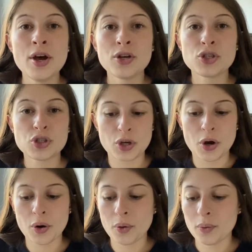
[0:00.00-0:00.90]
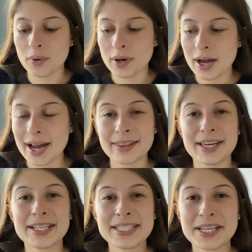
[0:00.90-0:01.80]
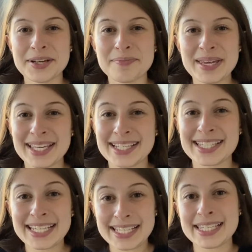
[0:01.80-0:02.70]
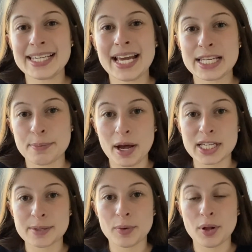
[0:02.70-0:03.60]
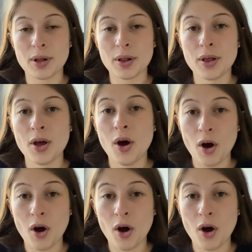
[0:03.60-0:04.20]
So I like to make it as easy as possible